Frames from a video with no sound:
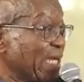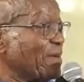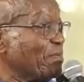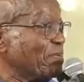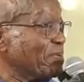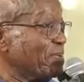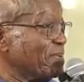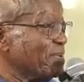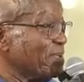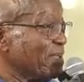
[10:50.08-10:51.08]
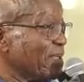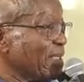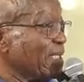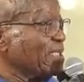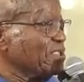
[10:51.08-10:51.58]
up,
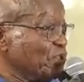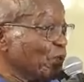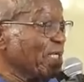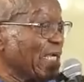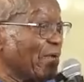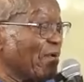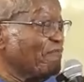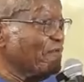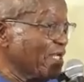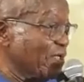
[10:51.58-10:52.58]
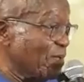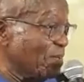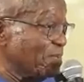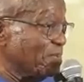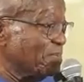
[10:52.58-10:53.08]
during our
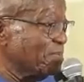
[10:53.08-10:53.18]
freedom,